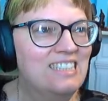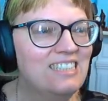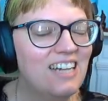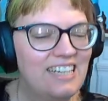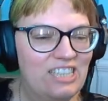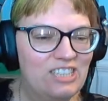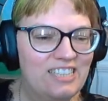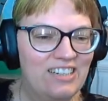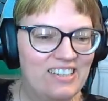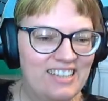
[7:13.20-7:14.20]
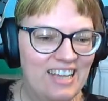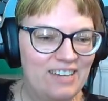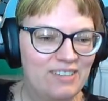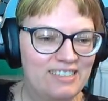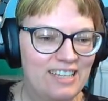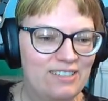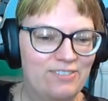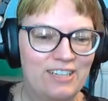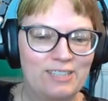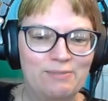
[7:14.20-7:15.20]
I just said all that about sound
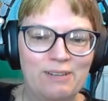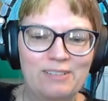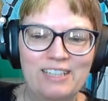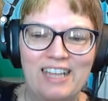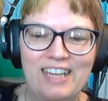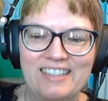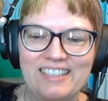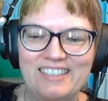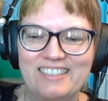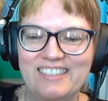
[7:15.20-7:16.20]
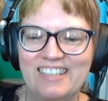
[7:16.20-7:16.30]
effects, but I really like this.